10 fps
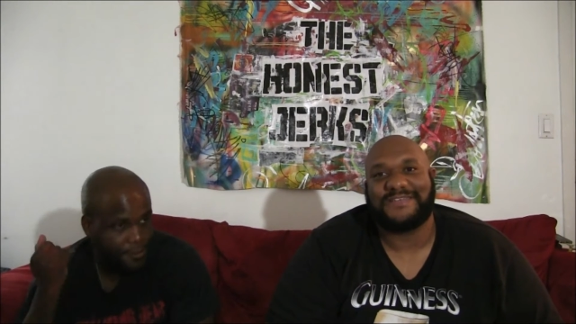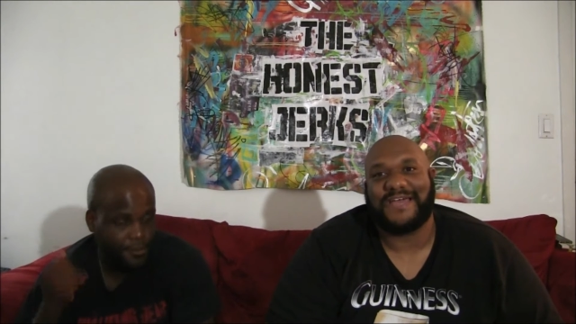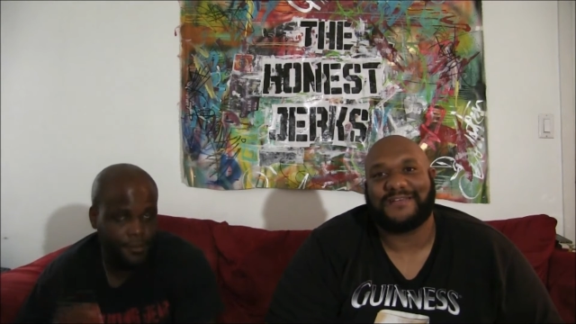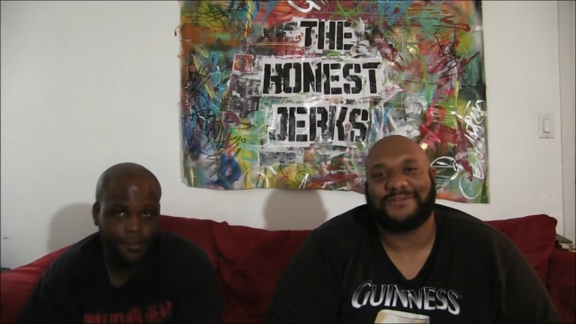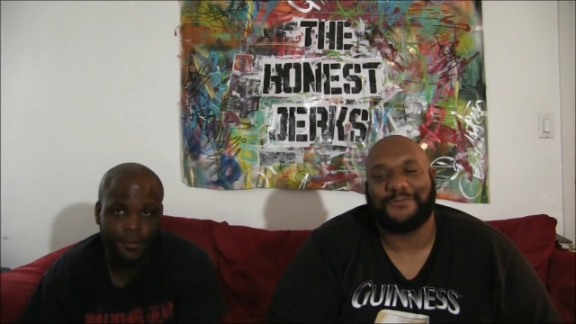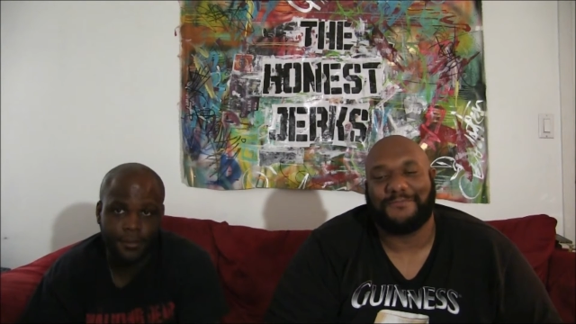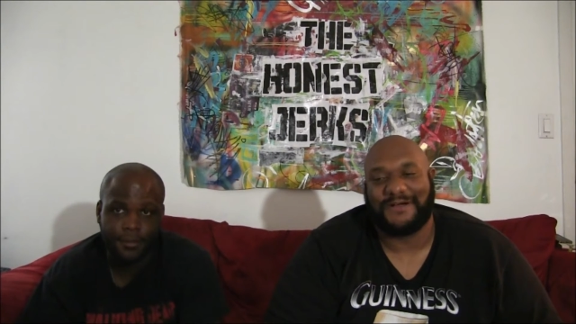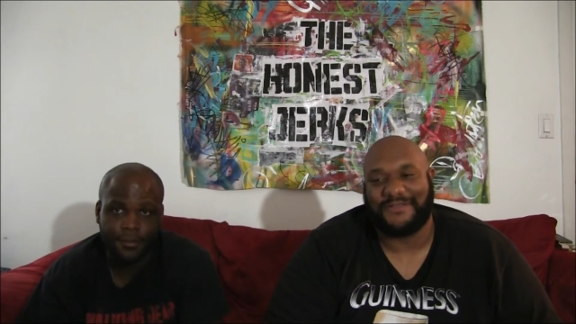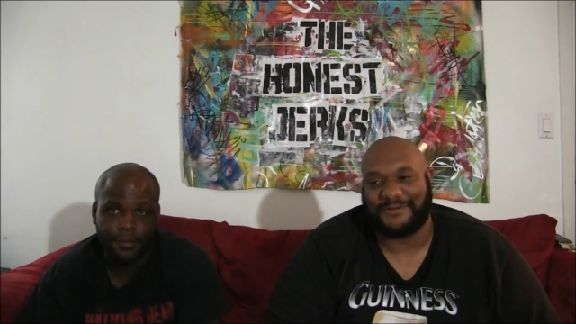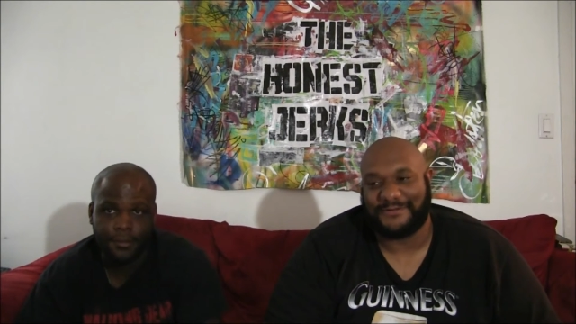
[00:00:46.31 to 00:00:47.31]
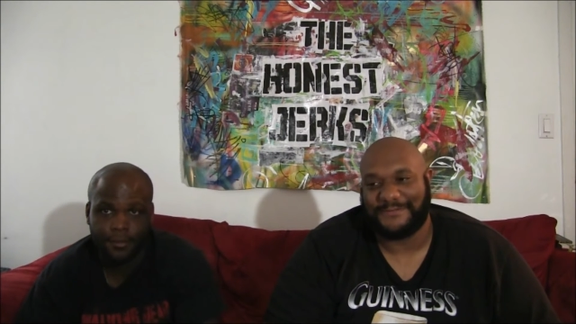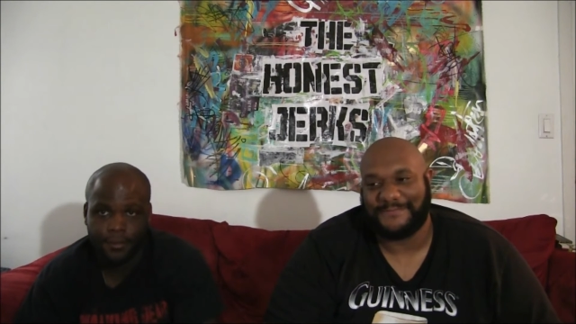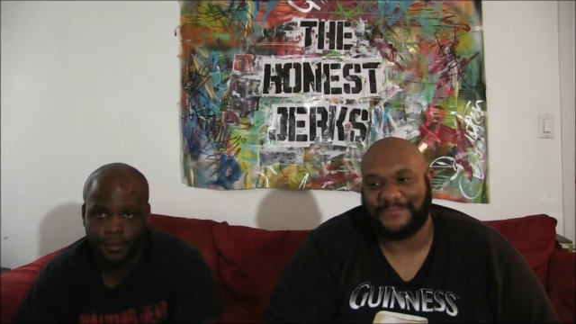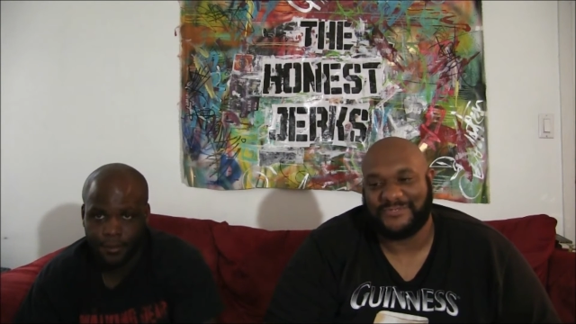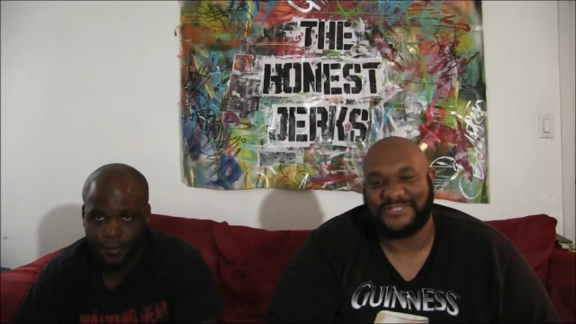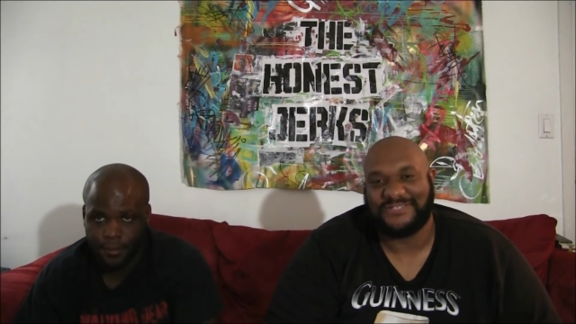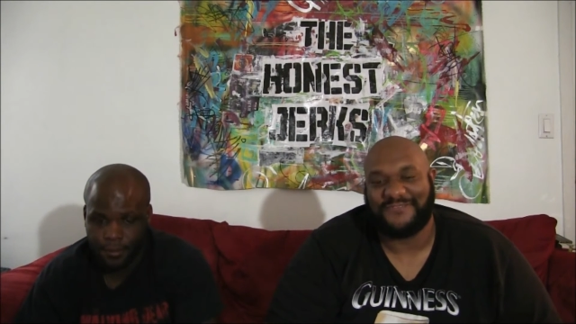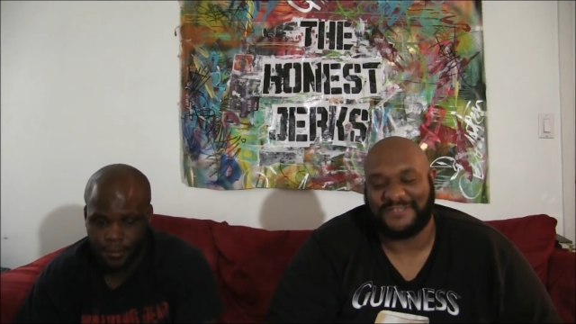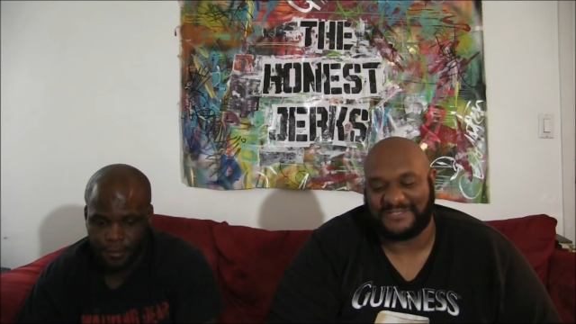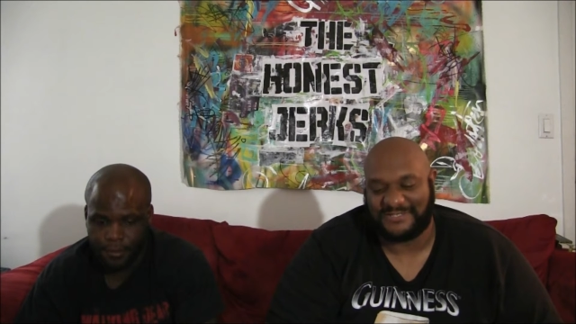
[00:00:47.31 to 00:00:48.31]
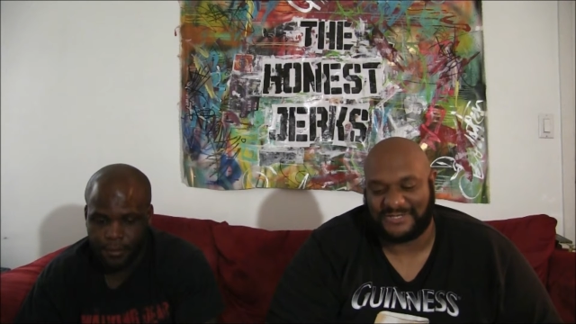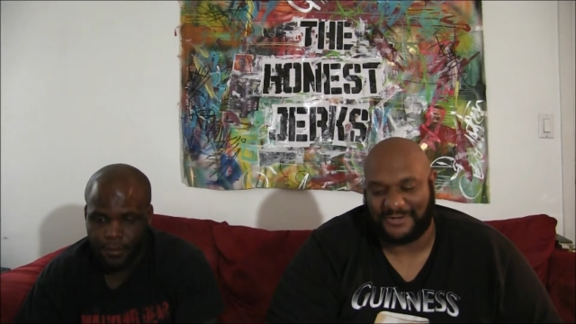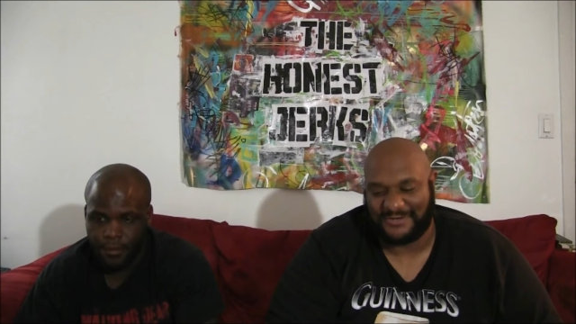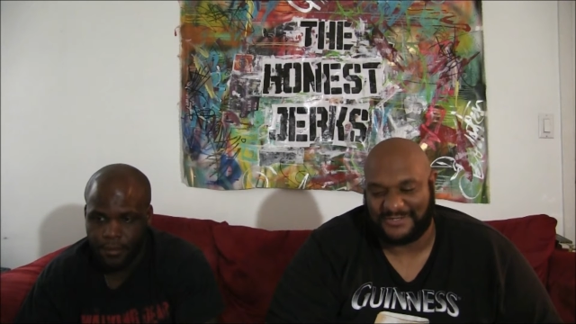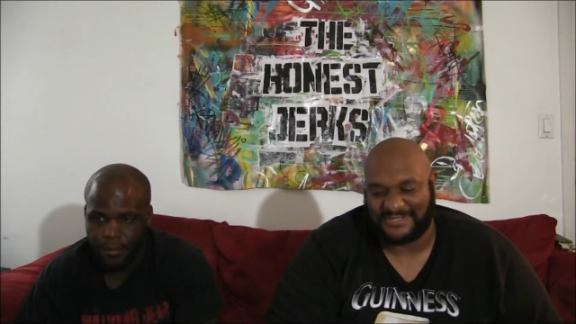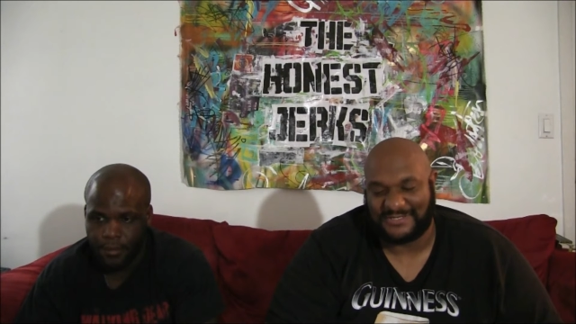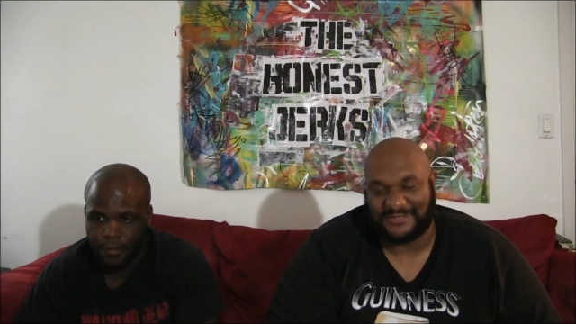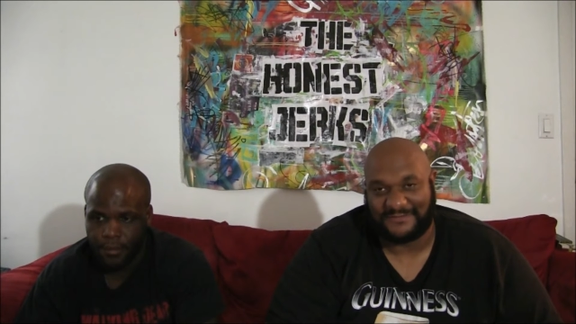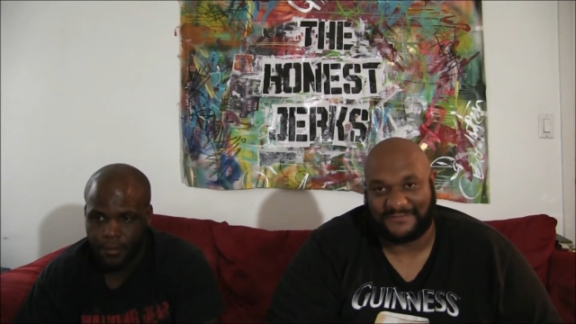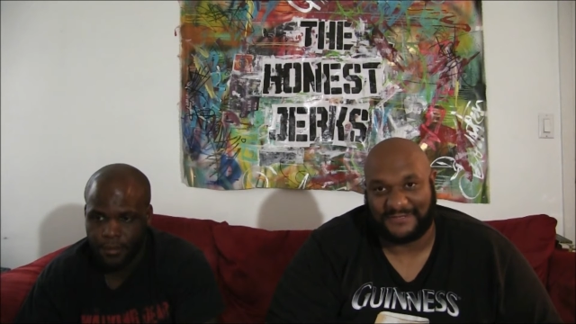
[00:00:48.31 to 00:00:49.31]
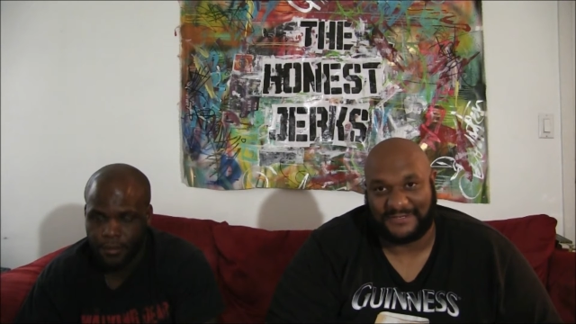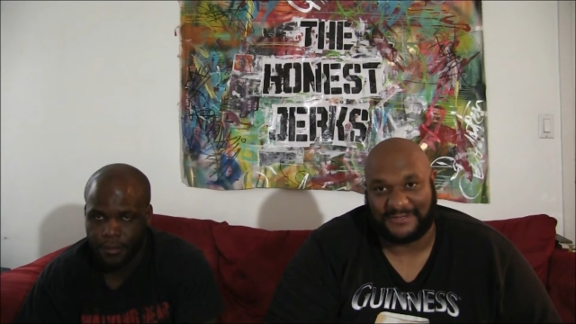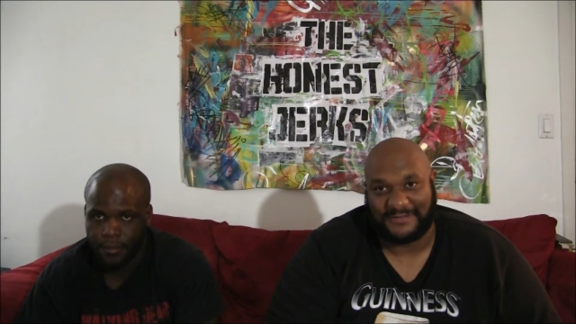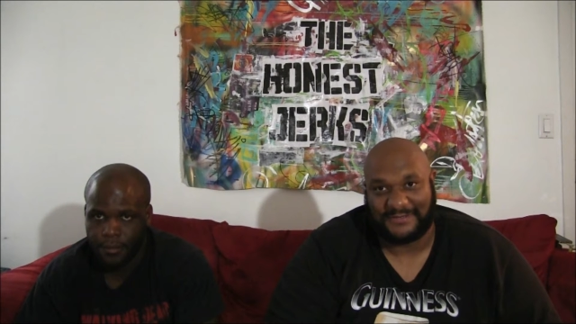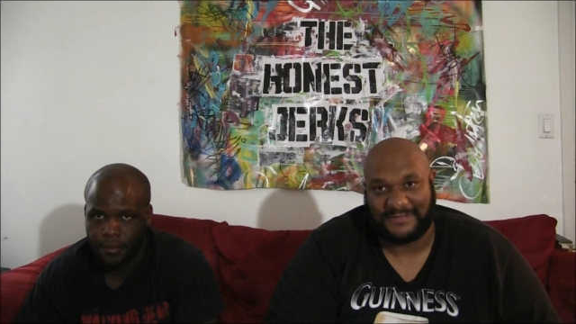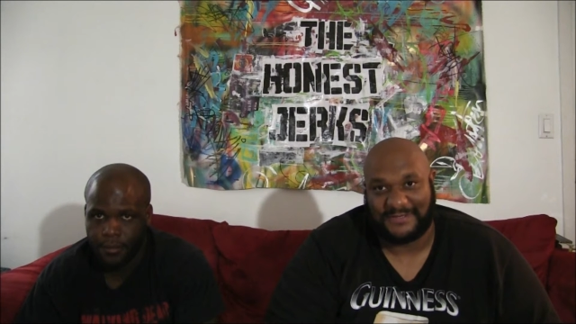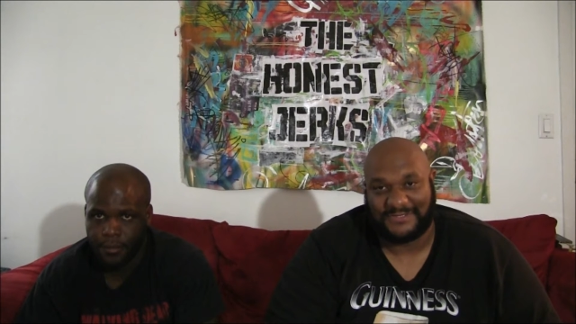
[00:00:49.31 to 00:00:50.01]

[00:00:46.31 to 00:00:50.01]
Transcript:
Speaker 1: attacked her mother, but she's facing charges of uh,